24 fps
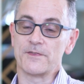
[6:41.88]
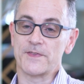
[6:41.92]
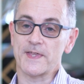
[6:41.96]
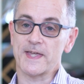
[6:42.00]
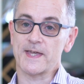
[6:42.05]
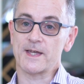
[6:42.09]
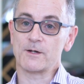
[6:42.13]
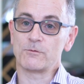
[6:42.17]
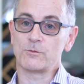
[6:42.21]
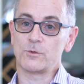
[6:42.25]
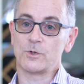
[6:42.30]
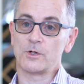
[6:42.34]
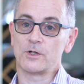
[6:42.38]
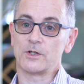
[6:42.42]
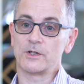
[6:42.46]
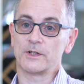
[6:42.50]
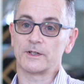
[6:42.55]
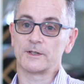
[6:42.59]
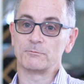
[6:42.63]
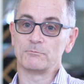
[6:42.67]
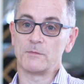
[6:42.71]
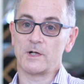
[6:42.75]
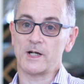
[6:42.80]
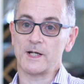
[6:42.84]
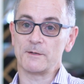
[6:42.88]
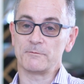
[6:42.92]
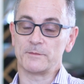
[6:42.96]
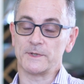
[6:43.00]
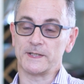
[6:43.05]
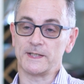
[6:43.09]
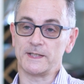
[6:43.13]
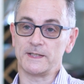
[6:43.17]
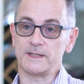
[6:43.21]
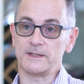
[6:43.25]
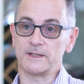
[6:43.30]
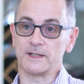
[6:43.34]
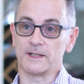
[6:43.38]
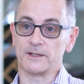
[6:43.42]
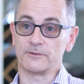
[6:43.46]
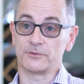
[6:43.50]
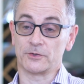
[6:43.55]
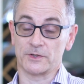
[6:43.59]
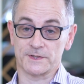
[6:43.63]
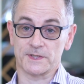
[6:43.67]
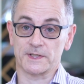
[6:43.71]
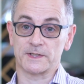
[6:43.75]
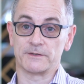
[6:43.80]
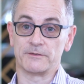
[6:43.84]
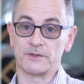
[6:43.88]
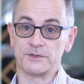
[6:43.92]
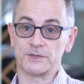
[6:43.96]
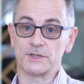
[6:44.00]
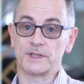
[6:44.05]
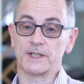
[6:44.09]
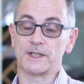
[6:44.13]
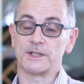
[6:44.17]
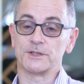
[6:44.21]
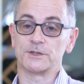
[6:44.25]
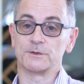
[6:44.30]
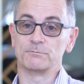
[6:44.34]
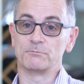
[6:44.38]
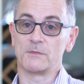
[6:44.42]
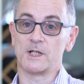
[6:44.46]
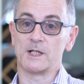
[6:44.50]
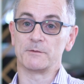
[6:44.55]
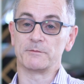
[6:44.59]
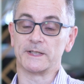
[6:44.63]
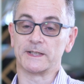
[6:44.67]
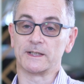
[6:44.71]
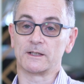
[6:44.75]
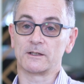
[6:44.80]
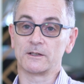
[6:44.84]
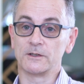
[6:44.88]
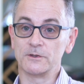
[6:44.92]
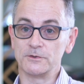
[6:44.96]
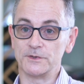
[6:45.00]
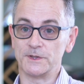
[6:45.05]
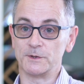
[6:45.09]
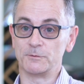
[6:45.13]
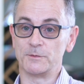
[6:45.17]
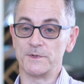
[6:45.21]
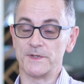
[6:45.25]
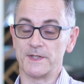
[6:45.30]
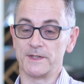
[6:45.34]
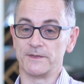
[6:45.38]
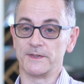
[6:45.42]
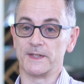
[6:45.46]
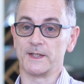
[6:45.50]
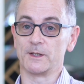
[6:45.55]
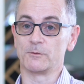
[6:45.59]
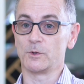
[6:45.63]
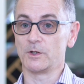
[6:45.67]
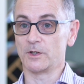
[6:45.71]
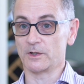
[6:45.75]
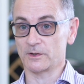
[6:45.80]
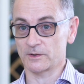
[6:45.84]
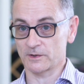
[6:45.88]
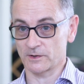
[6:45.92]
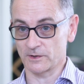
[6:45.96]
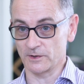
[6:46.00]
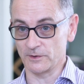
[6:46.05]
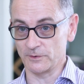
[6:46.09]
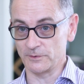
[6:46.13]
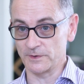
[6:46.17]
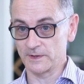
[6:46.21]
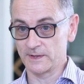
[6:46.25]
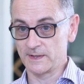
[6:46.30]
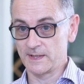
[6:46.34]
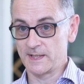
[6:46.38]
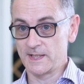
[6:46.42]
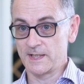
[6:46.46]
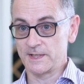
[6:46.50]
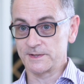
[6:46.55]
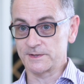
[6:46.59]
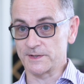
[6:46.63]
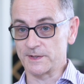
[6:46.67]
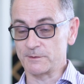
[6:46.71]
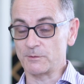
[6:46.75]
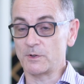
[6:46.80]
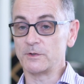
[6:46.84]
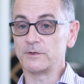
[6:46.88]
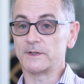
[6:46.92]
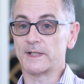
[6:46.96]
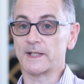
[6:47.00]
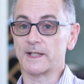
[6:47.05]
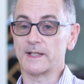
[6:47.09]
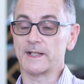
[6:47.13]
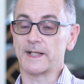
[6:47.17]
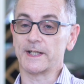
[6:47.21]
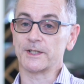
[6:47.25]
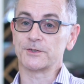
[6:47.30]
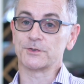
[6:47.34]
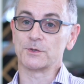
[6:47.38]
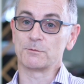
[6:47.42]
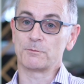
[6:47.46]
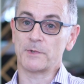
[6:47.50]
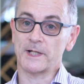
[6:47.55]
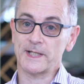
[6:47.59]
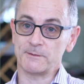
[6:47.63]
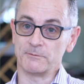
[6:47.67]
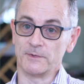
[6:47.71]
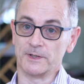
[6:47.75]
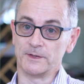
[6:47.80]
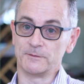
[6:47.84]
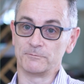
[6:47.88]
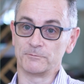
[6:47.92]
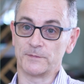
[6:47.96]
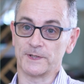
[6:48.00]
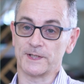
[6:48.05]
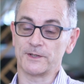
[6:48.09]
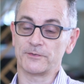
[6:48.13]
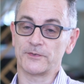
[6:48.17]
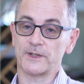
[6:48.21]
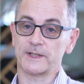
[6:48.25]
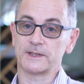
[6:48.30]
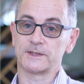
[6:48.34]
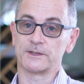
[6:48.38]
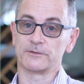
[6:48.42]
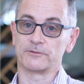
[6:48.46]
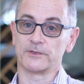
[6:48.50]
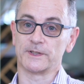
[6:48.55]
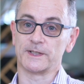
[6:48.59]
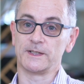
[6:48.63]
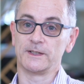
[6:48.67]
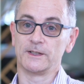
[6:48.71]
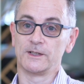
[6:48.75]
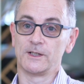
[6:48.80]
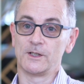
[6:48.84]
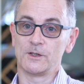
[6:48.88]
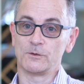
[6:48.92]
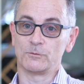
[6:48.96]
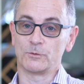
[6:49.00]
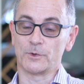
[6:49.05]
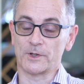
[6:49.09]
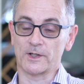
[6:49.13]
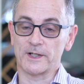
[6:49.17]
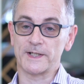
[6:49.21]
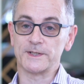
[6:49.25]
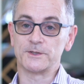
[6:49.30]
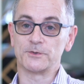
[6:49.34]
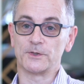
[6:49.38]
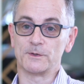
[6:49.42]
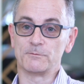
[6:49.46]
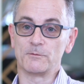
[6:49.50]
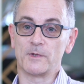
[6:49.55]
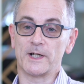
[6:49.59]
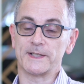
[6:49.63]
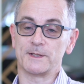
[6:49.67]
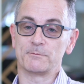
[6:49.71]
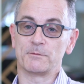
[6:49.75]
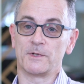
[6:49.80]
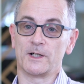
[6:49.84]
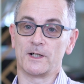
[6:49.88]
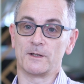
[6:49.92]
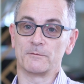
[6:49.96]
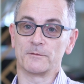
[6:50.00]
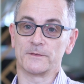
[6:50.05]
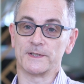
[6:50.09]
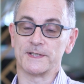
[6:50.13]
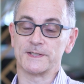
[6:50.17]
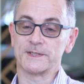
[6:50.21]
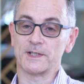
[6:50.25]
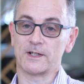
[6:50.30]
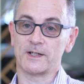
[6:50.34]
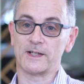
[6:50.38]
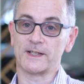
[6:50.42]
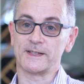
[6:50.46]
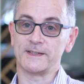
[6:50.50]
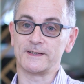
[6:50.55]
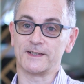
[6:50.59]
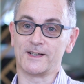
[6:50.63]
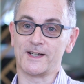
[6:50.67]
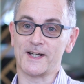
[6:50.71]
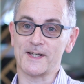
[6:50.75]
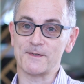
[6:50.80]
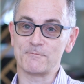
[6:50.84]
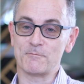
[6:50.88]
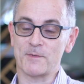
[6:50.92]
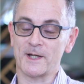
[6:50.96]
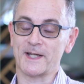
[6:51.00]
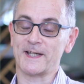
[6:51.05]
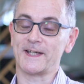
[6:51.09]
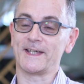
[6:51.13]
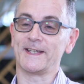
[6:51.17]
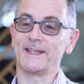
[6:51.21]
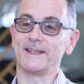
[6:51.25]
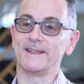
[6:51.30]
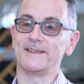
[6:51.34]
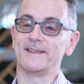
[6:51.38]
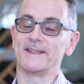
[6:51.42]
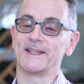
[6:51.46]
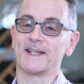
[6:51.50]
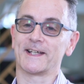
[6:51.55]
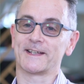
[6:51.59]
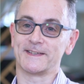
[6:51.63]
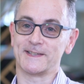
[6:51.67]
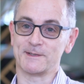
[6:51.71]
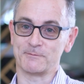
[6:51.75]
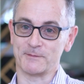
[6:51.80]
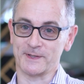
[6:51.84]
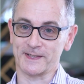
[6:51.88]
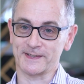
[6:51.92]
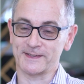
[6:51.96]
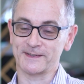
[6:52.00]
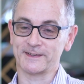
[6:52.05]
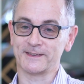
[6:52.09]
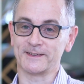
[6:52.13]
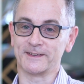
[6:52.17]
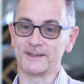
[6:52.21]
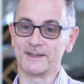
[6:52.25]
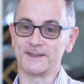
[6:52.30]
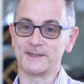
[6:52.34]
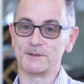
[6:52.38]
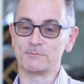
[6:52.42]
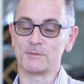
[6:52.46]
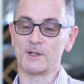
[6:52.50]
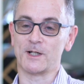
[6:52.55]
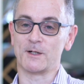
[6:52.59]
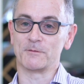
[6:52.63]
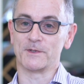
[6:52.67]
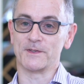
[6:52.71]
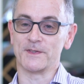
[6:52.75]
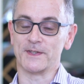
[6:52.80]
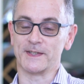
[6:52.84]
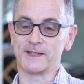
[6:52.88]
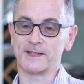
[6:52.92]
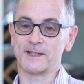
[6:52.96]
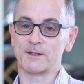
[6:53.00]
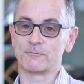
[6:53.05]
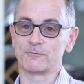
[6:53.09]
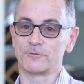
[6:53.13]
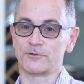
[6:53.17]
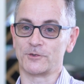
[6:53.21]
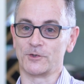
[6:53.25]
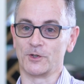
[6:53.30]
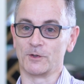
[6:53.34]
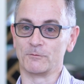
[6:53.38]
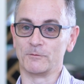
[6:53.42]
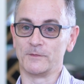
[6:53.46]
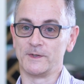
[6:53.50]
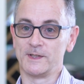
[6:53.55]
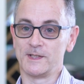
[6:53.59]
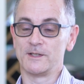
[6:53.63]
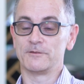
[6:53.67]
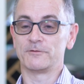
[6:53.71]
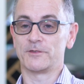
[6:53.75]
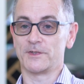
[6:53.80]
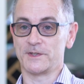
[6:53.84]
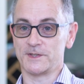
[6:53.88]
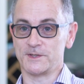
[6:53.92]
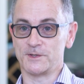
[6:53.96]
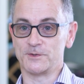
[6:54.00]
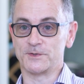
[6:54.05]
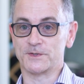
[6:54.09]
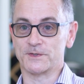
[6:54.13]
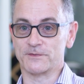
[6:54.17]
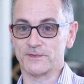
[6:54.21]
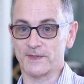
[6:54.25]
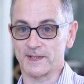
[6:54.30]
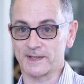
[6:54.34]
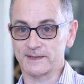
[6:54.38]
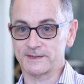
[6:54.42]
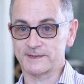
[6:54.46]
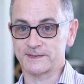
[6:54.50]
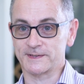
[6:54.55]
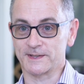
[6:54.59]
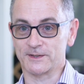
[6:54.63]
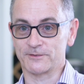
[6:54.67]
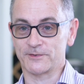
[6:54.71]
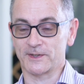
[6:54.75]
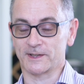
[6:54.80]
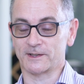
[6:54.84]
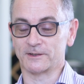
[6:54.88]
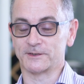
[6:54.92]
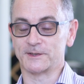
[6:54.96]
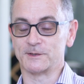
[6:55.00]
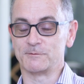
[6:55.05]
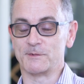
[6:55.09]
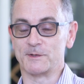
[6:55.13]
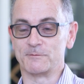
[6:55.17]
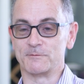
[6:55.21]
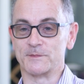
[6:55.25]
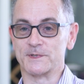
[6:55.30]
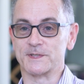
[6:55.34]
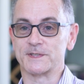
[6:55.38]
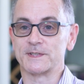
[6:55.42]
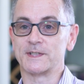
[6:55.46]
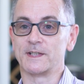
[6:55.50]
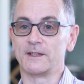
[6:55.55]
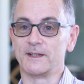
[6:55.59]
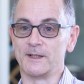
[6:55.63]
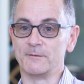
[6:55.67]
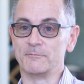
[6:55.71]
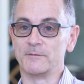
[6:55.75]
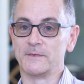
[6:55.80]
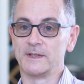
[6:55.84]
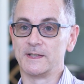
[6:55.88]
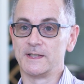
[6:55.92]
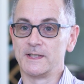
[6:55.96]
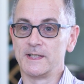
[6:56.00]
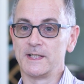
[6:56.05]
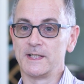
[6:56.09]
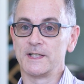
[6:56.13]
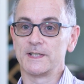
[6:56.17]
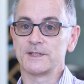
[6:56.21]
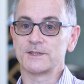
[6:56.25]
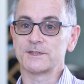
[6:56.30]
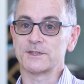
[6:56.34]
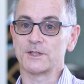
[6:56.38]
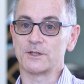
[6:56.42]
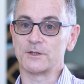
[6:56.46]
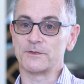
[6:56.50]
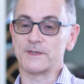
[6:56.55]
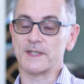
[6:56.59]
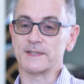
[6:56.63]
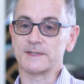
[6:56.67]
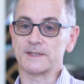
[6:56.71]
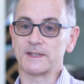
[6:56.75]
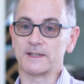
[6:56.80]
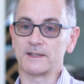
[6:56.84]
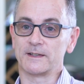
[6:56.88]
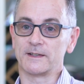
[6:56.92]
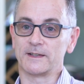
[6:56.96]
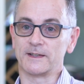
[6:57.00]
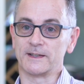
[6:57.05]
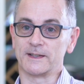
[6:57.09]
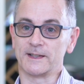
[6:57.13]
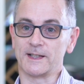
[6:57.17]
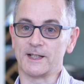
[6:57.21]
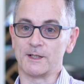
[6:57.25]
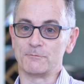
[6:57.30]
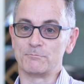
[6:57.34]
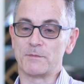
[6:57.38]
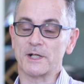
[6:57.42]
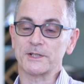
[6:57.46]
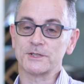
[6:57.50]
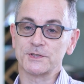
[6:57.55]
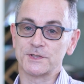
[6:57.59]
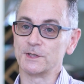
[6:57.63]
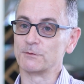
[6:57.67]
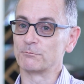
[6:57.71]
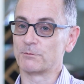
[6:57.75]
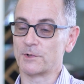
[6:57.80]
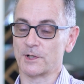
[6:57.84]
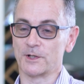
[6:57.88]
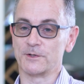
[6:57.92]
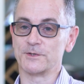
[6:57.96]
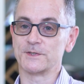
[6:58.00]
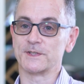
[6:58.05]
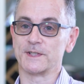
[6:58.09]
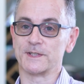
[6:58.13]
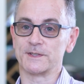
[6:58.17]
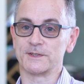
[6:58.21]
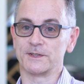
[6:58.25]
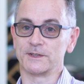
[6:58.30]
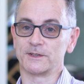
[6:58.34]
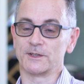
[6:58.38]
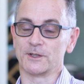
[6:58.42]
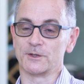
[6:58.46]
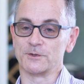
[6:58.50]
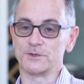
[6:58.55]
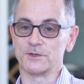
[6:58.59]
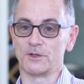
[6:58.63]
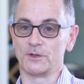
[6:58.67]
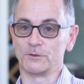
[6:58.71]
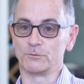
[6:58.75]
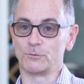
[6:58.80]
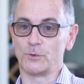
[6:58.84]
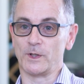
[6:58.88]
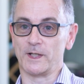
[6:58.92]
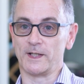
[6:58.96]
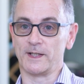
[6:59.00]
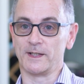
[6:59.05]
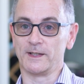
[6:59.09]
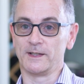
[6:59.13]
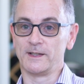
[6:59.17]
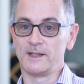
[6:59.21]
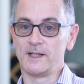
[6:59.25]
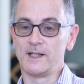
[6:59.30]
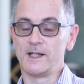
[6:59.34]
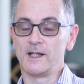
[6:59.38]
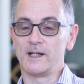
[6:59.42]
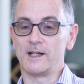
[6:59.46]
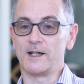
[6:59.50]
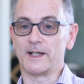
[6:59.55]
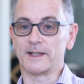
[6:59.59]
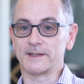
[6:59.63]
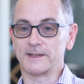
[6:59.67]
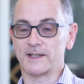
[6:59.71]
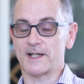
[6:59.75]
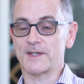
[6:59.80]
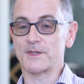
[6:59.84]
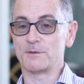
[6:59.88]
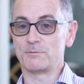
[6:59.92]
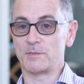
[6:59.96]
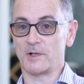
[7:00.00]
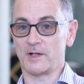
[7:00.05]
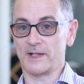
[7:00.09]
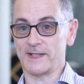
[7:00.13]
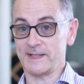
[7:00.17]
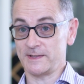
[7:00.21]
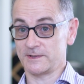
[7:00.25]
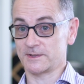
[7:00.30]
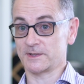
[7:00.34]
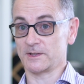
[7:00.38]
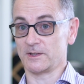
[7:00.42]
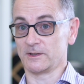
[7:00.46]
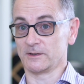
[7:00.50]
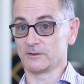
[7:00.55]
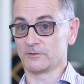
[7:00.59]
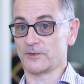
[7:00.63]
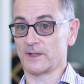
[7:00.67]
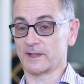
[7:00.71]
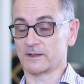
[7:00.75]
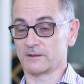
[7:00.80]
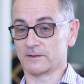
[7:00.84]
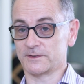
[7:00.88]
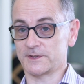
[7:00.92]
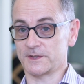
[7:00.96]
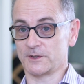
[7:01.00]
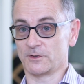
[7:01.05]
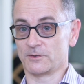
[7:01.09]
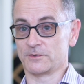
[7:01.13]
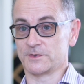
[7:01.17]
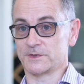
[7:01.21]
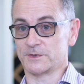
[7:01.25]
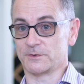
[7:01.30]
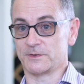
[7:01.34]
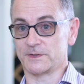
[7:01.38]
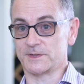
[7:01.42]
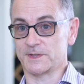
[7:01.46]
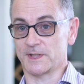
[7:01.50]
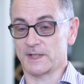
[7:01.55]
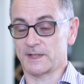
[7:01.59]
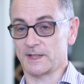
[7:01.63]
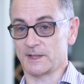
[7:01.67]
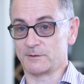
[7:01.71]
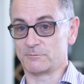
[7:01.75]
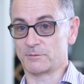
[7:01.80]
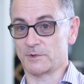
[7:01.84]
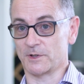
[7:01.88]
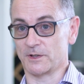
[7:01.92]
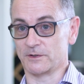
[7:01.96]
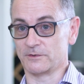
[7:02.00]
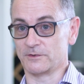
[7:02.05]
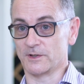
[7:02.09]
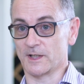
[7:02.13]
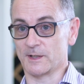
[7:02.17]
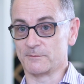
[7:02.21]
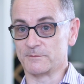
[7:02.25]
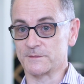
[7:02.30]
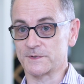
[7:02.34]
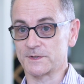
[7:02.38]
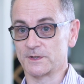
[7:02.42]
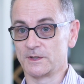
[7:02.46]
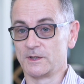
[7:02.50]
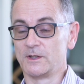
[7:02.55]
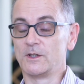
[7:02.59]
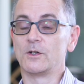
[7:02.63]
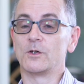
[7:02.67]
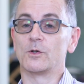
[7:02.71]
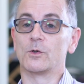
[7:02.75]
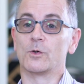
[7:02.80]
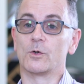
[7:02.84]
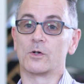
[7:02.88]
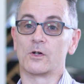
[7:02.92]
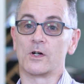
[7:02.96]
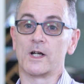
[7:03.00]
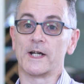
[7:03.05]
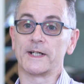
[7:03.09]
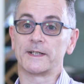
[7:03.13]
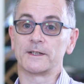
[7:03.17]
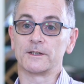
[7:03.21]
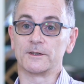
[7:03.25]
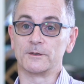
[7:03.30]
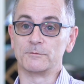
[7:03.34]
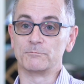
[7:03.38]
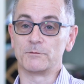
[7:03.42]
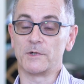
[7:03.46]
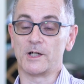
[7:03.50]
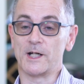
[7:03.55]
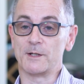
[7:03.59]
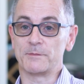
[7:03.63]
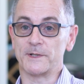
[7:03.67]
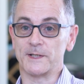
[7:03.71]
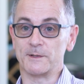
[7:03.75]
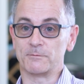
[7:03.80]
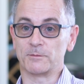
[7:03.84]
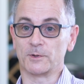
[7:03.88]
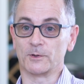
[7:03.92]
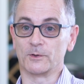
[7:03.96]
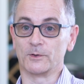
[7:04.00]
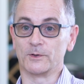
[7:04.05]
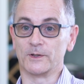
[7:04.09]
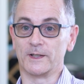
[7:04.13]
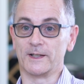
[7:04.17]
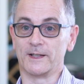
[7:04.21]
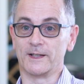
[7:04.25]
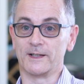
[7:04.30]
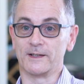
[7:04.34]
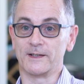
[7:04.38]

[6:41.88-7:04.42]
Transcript: their work might be, for executive education, might be included within their workload. So they won't get an extra payment, but effectively what I do in my department is I pay the academic department they come from for the use of that faculty member's time. So there's a budgeting process that goes on where I can either buy internal faculty onto exec ed programs, or I can buy people,